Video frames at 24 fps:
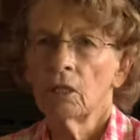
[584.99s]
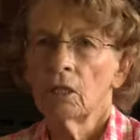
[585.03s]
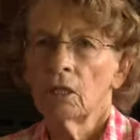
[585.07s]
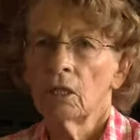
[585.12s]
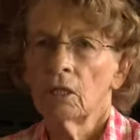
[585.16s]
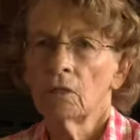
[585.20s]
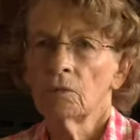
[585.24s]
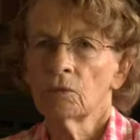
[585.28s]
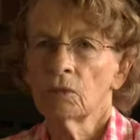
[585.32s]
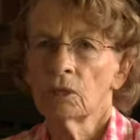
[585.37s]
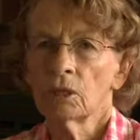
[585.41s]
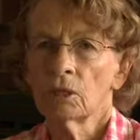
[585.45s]

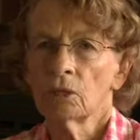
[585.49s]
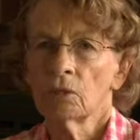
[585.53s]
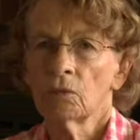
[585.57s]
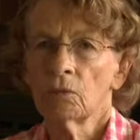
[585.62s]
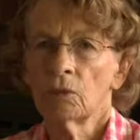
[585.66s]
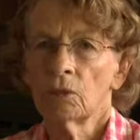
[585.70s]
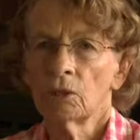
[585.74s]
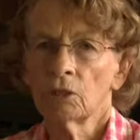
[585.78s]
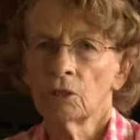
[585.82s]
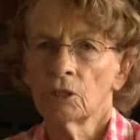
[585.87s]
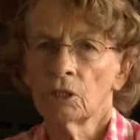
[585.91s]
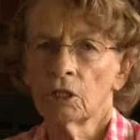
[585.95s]
He was in a
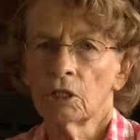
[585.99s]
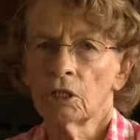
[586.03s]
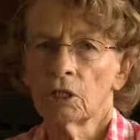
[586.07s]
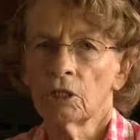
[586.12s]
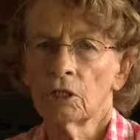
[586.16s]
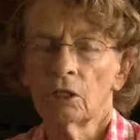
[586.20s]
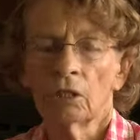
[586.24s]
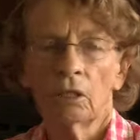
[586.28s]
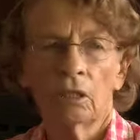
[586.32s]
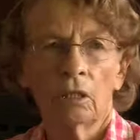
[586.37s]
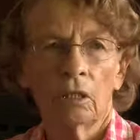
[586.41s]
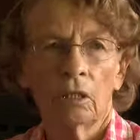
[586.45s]

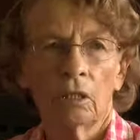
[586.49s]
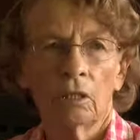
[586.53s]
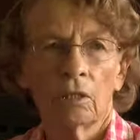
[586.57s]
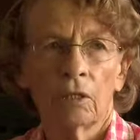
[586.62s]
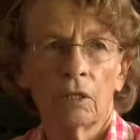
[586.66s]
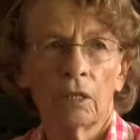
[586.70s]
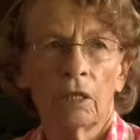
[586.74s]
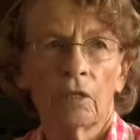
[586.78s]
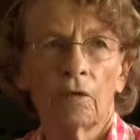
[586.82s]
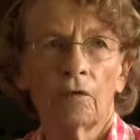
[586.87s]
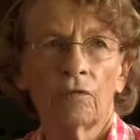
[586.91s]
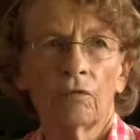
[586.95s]
wheelchair
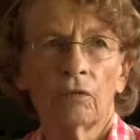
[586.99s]
there